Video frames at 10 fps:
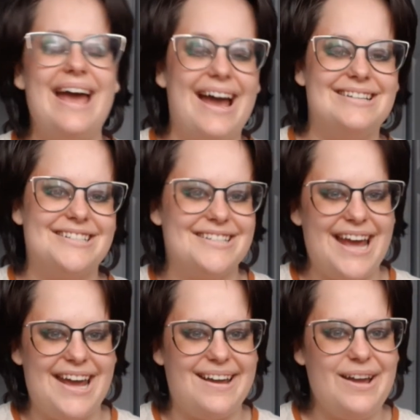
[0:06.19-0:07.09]
and
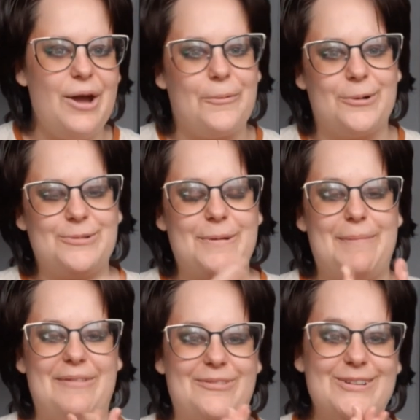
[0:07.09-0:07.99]
today we're doing
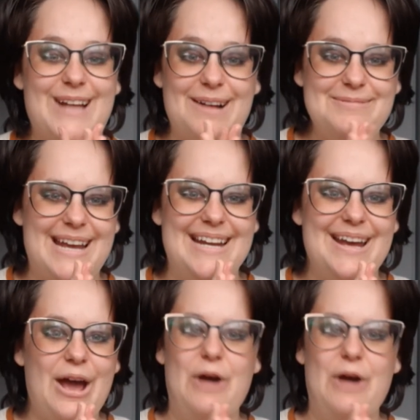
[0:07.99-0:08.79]
my first update